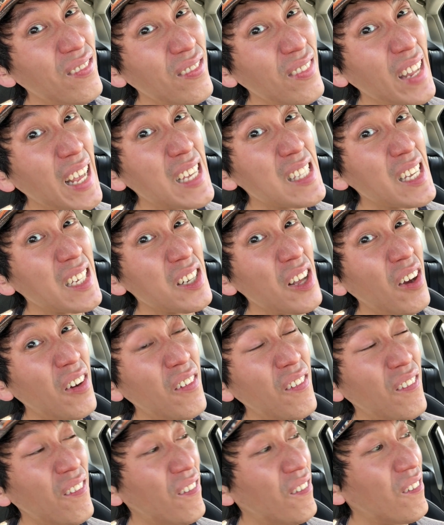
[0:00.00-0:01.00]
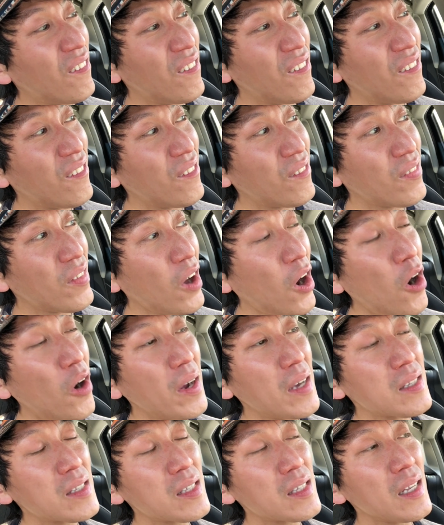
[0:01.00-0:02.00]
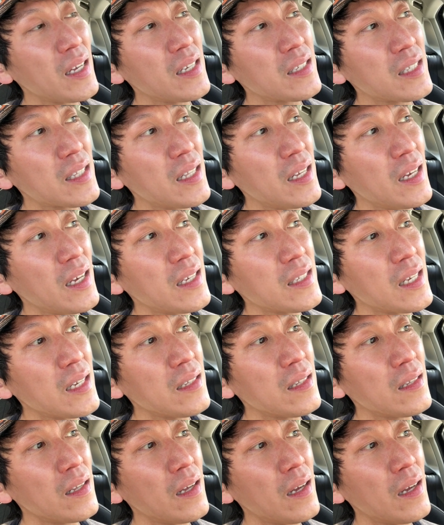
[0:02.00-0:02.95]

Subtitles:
Is it though? Or is it